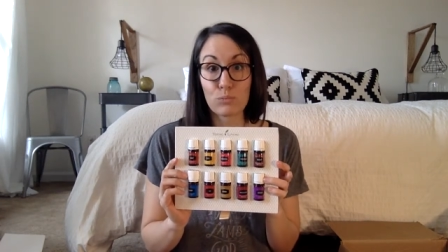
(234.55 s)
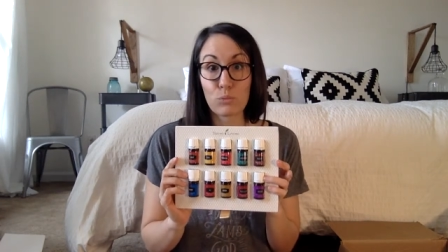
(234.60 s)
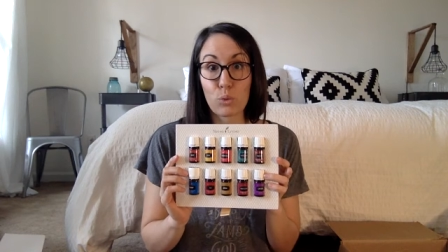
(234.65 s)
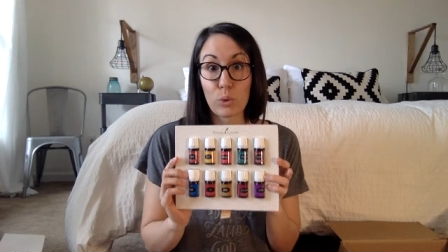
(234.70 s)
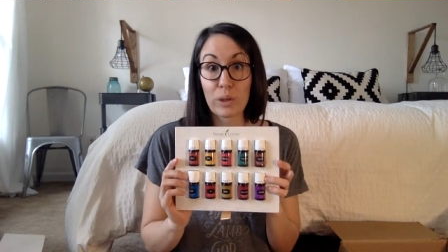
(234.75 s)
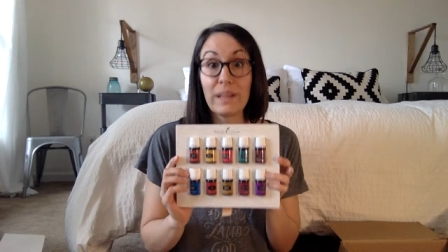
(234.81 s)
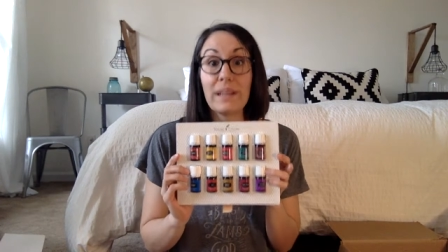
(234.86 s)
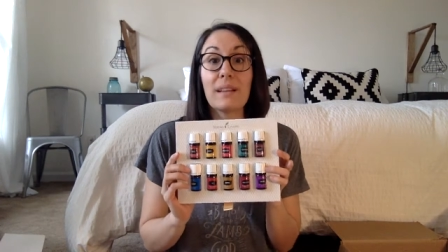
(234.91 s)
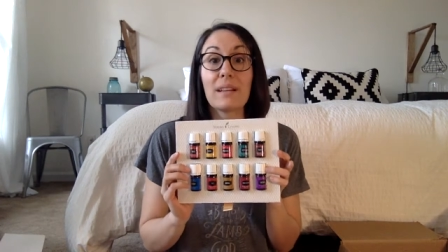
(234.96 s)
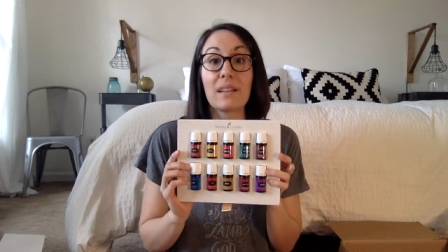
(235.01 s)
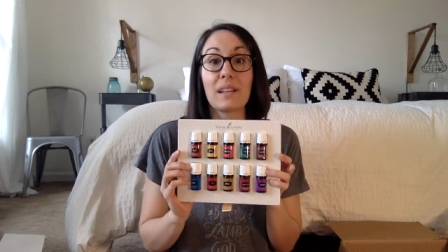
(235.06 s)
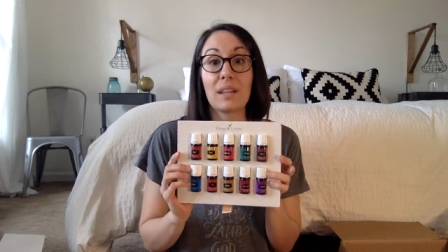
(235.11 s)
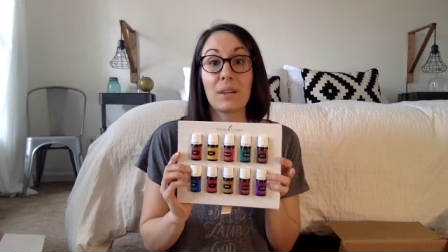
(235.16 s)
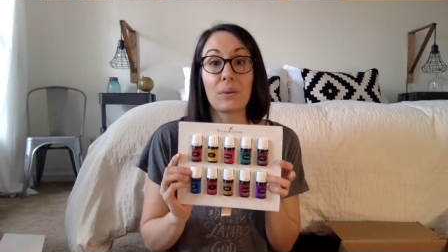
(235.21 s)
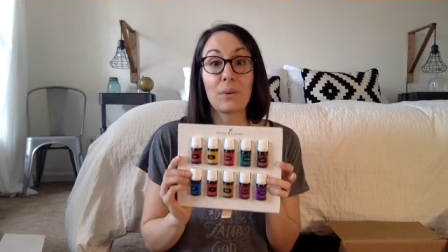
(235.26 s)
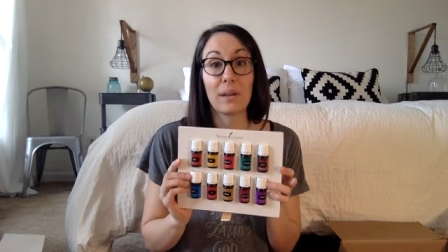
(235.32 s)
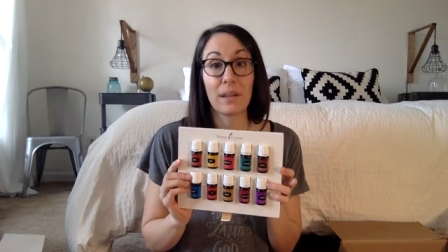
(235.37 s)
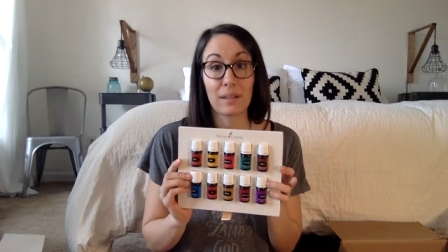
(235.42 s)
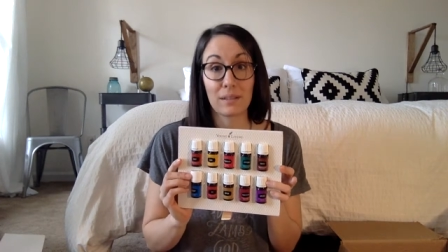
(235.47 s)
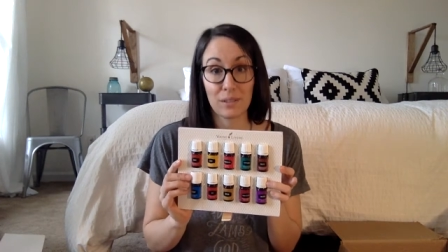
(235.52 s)
really
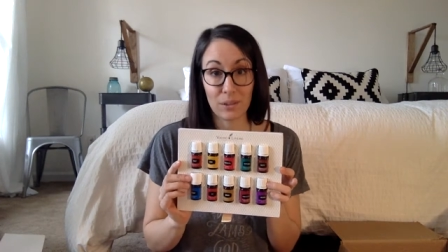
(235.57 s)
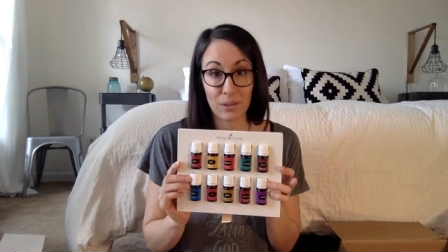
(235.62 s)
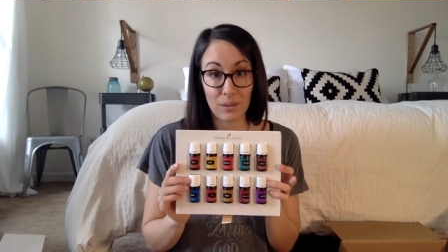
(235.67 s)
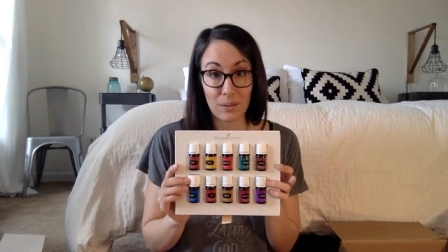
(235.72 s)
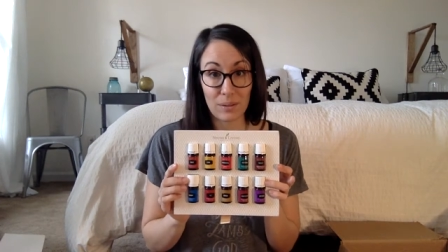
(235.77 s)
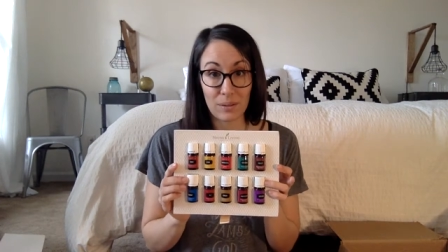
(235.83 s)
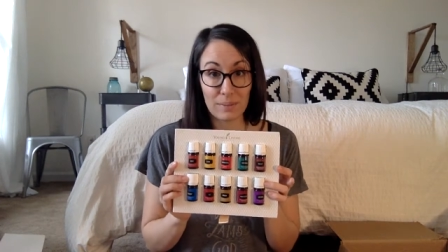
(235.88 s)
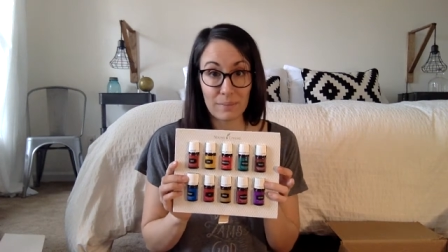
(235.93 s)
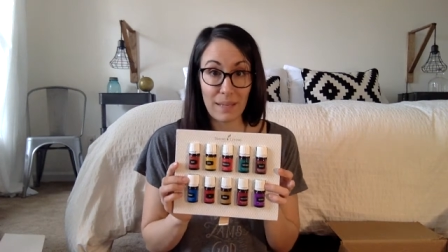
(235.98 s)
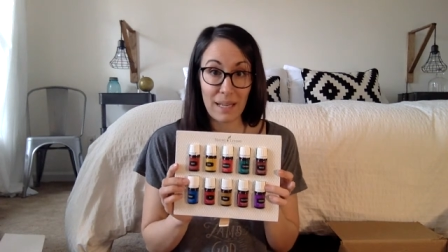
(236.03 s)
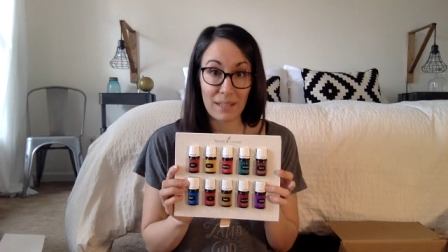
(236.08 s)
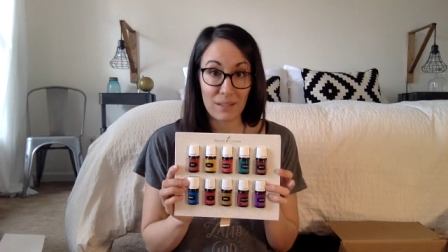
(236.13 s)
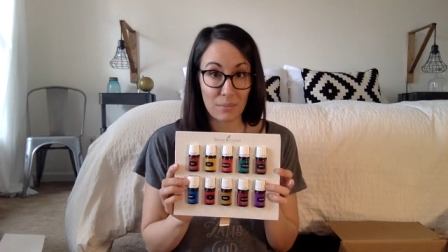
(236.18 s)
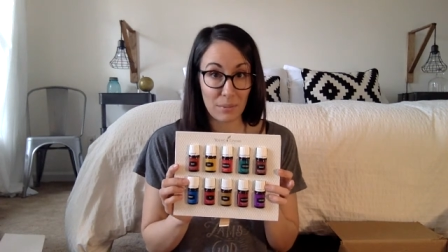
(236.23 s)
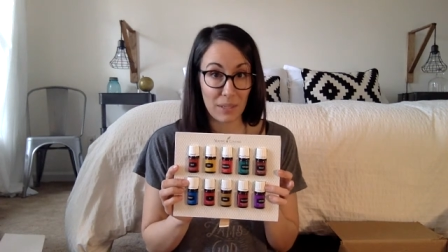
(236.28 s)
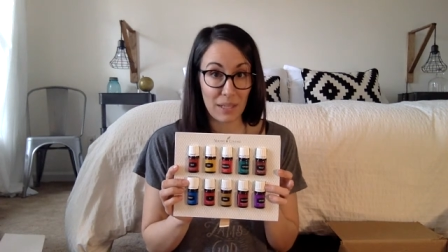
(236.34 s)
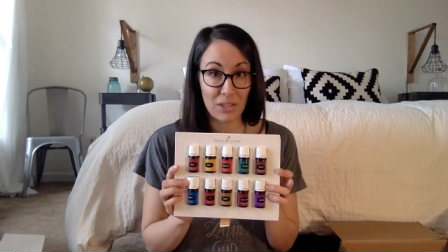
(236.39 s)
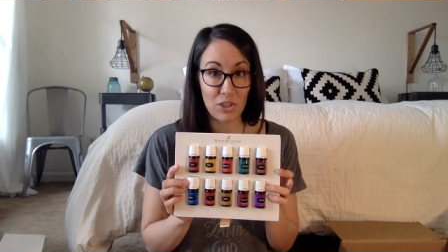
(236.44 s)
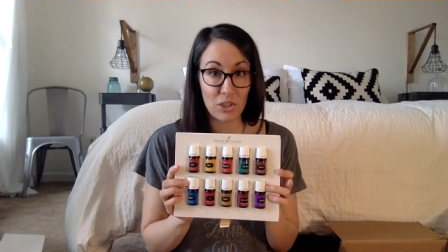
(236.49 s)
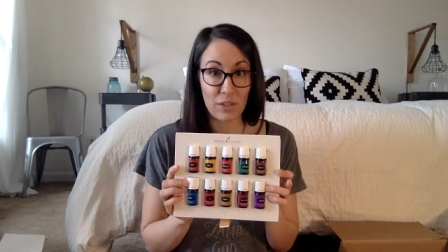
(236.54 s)
quick little
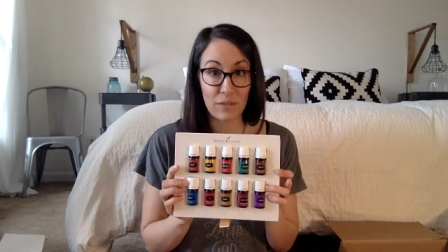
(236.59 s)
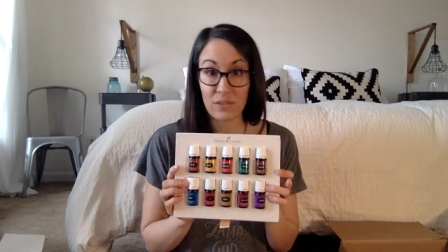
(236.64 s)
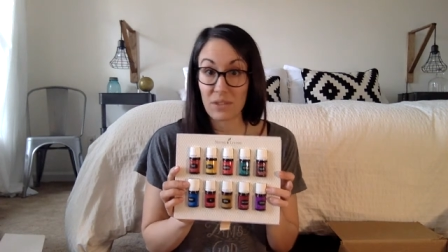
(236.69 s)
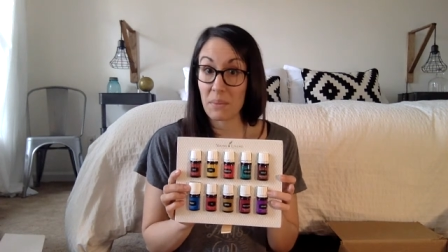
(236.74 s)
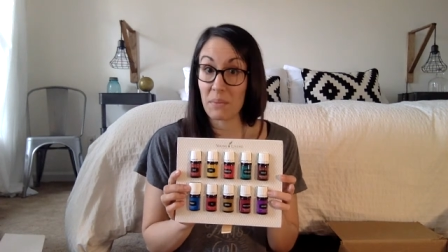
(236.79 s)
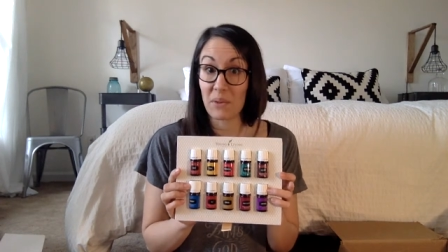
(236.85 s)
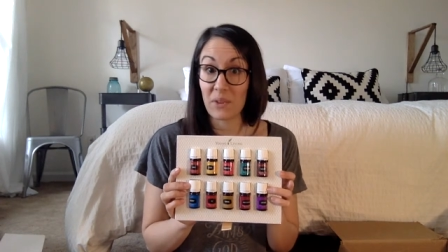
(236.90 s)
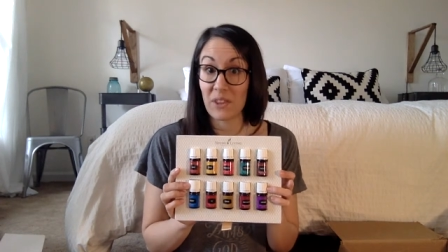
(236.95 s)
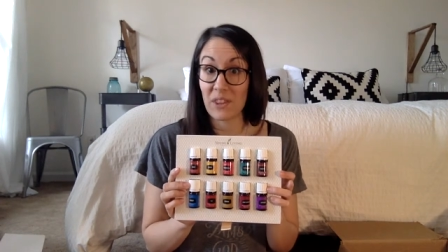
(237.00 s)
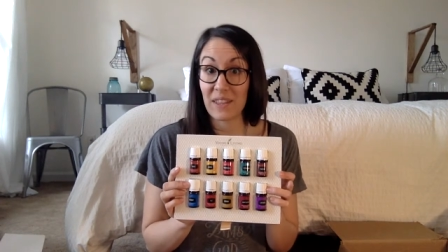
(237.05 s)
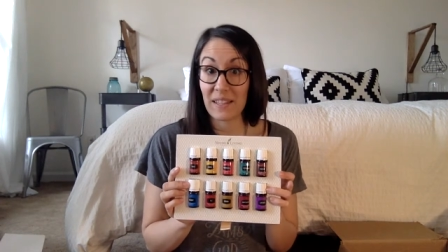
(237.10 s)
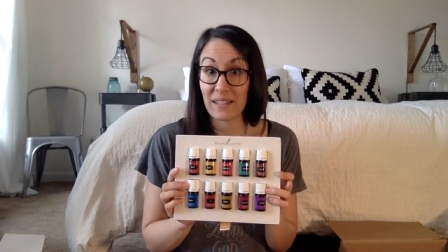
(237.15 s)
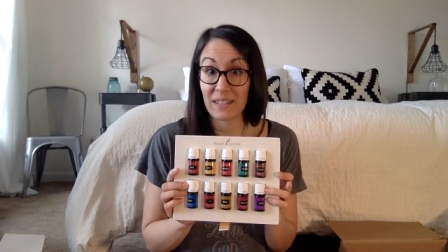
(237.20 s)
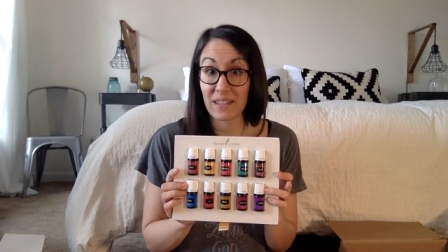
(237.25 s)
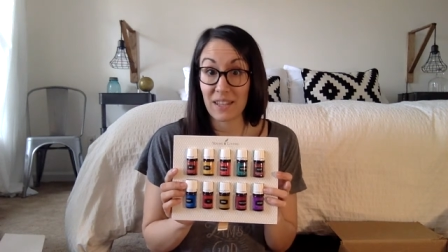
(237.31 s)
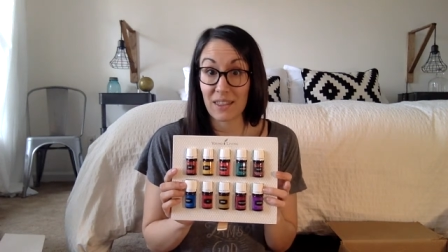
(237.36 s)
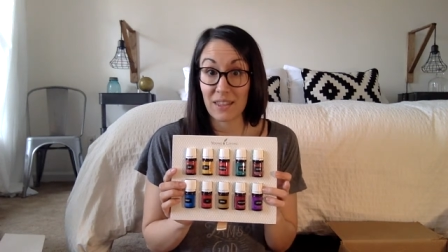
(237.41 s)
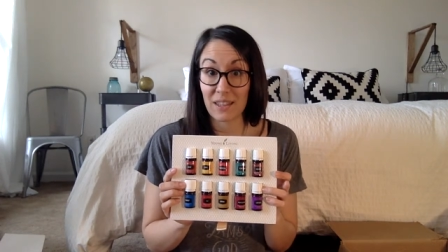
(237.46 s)
explanation of some of the things that